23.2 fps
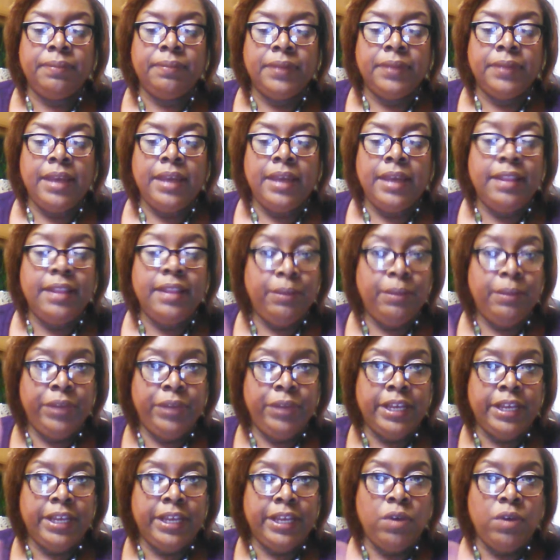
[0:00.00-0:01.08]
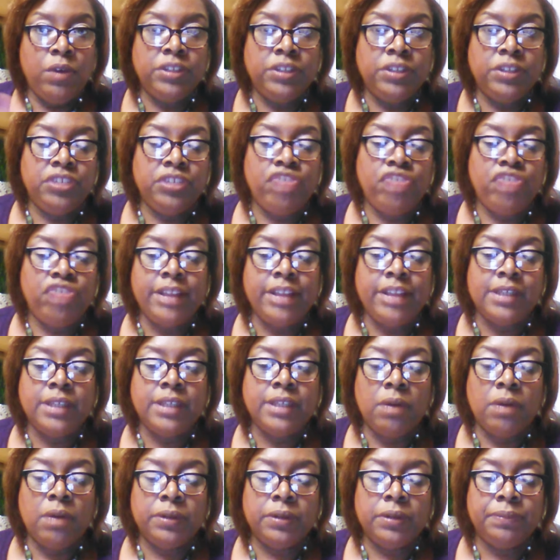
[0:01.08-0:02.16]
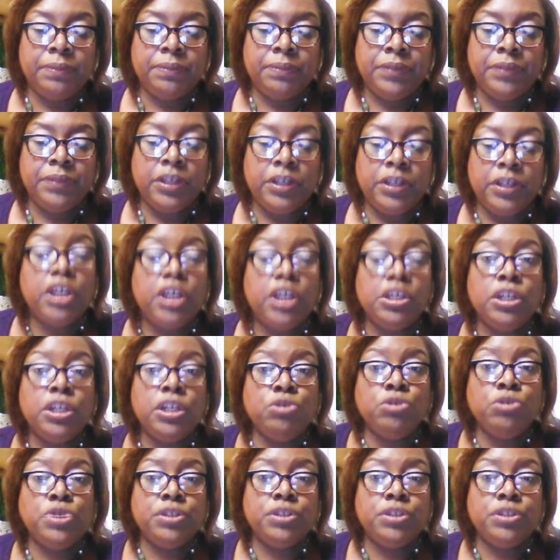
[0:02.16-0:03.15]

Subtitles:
and then we can go into the chat and talk. Conclusion.